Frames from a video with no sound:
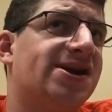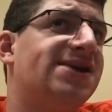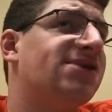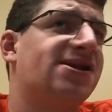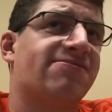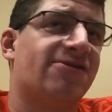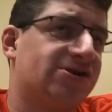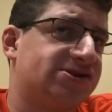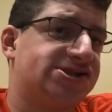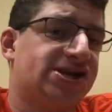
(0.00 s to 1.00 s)
in that
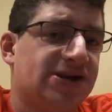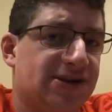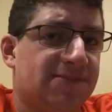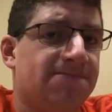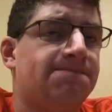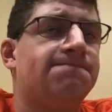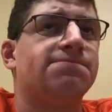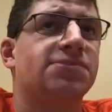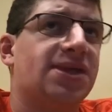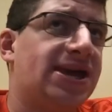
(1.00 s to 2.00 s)
category. So
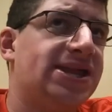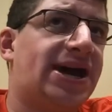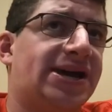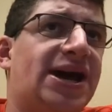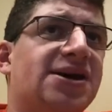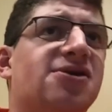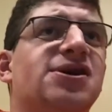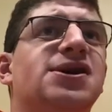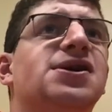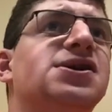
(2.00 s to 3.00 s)
Brady calling out
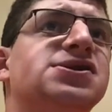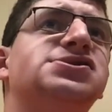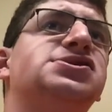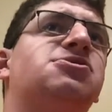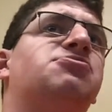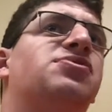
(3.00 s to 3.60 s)
this plays.